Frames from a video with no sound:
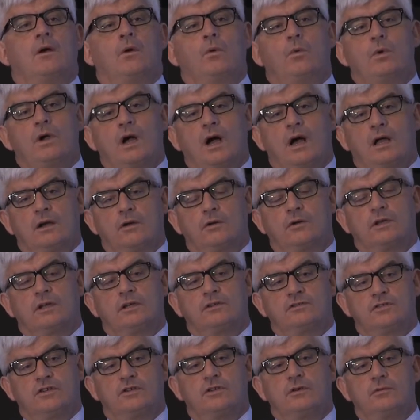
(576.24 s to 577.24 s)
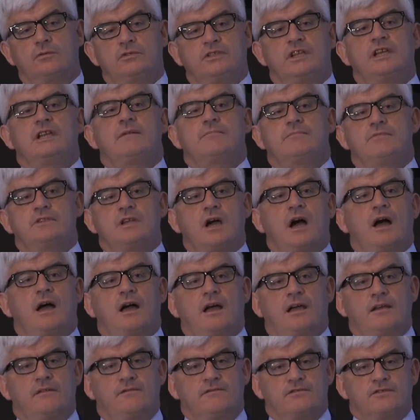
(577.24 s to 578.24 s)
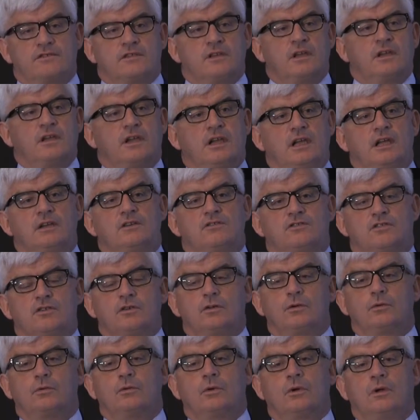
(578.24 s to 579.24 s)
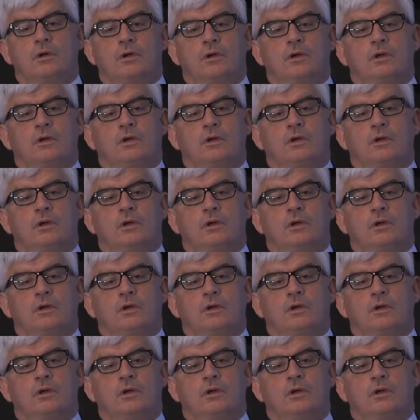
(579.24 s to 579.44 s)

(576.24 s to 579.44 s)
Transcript: we are looking to do deep dives into